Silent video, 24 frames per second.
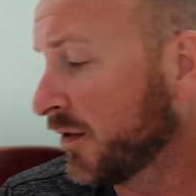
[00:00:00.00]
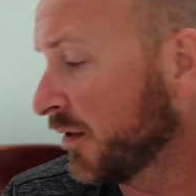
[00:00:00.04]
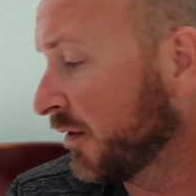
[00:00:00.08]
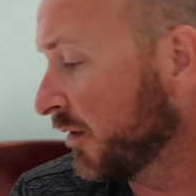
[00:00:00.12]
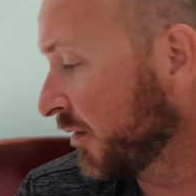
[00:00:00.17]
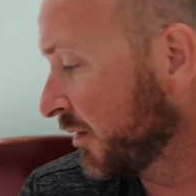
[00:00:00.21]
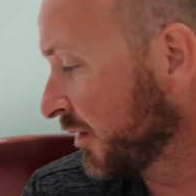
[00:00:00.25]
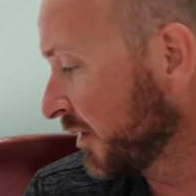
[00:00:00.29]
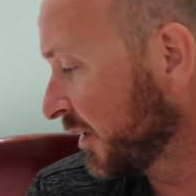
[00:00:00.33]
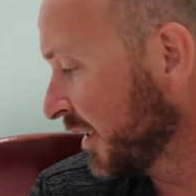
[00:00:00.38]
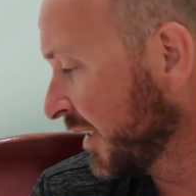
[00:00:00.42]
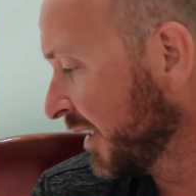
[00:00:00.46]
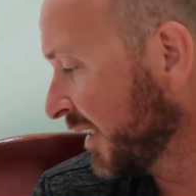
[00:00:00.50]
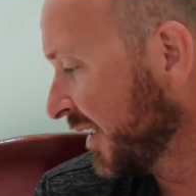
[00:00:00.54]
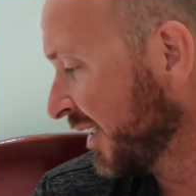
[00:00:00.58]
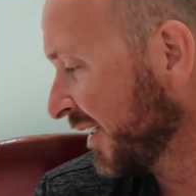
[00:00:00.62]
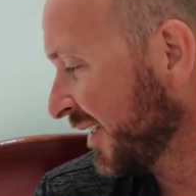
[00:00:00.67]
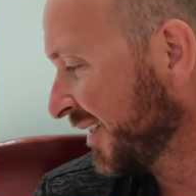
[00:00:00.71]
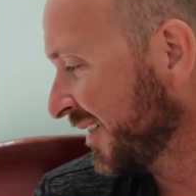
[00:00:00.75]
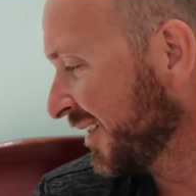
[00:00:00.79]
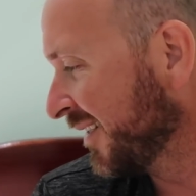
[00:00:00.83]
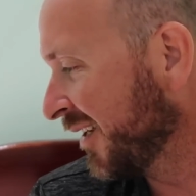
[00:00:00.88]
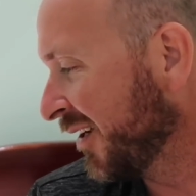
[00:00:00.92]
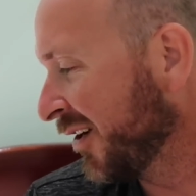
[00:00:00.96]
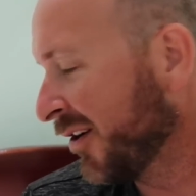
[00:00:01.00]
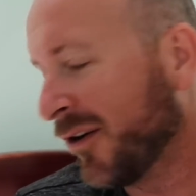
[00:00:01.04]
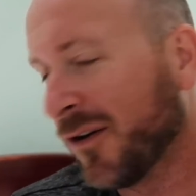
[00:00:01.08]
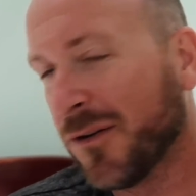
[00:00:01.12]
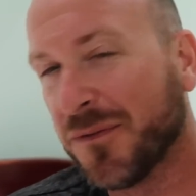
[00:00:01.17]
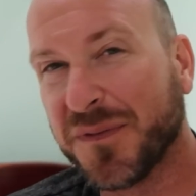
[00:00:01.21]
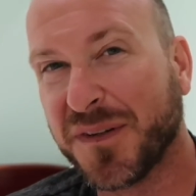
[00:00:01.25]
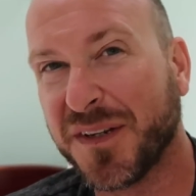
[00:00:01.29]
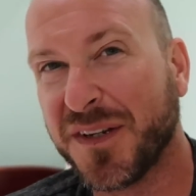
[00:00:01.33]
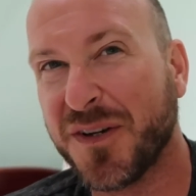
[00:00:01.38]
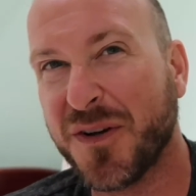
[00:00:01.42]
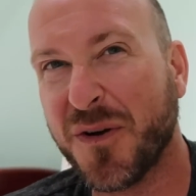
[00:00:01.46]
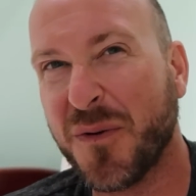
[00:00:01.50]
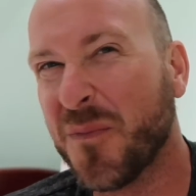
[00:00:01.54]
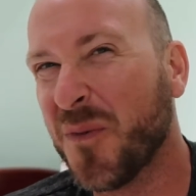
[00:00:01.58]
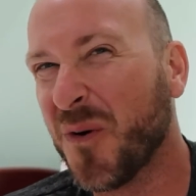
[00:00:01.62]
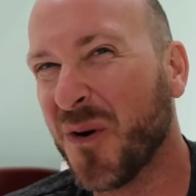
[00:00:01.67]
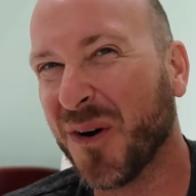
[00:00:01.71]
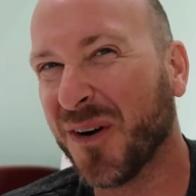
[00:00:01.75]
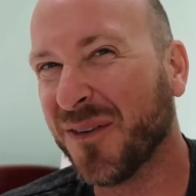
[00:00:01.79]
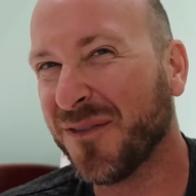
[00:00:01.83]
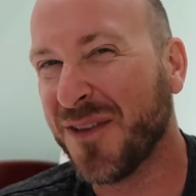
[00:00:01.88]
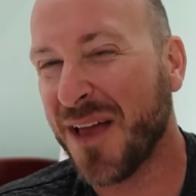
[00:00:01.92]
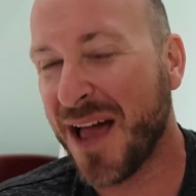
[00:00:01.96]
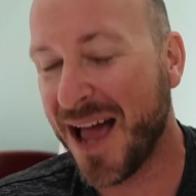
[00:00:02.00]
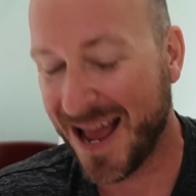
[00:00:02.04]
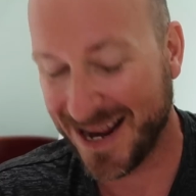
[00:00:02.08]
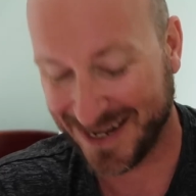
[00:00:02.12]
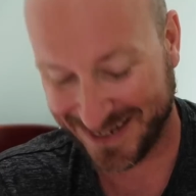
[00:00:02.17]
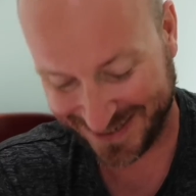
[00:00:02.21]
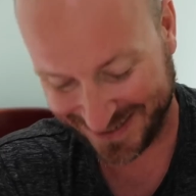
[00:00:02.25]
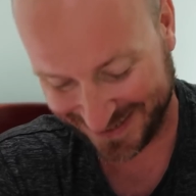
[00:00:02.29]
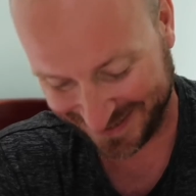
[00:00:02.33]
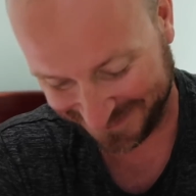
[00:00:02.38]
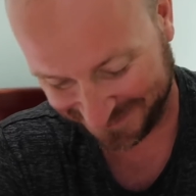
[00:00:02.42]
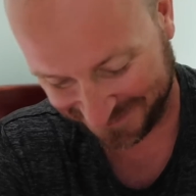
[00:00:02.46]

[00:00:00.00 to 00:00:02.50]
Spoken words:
so hopefully no more of that.